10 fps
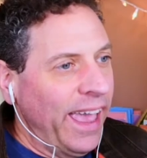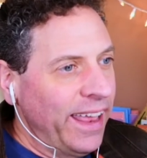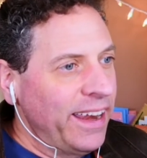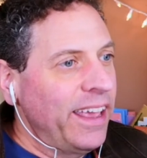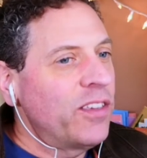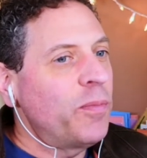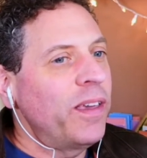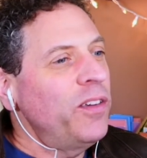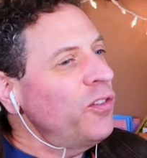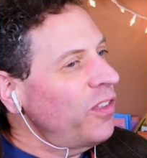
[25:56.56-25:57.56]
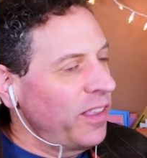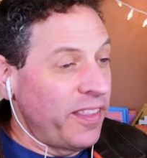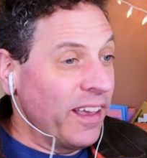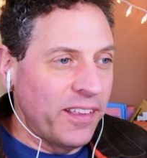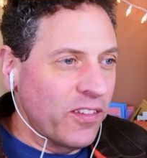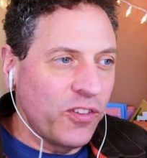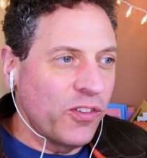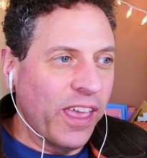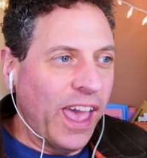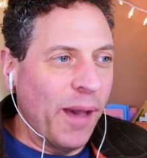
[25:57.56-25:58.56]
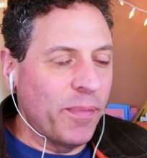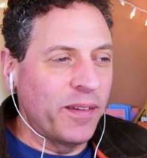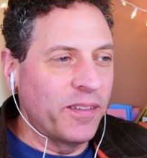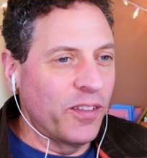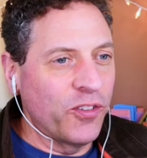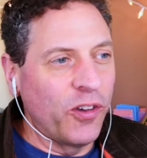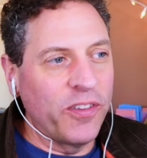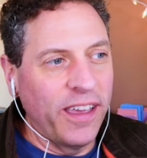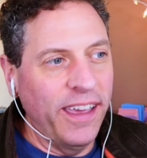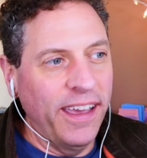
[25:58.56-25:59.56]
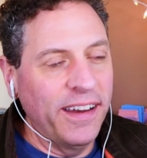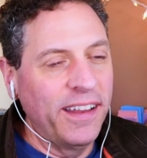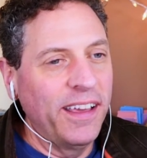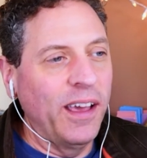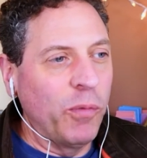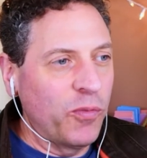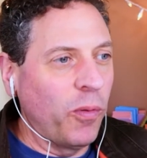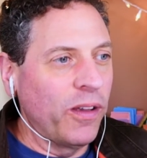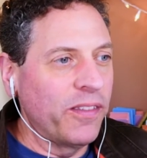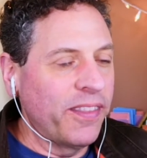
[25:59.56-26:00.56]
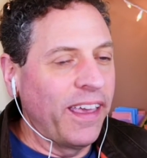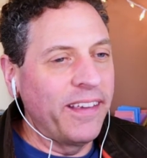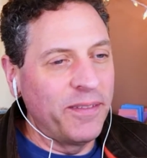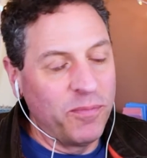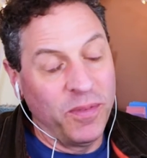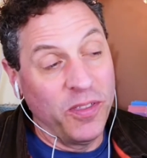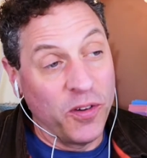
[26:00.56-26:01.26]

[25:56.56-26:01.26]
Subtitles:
And doesn't usually happen until the show's a hit, at which point they either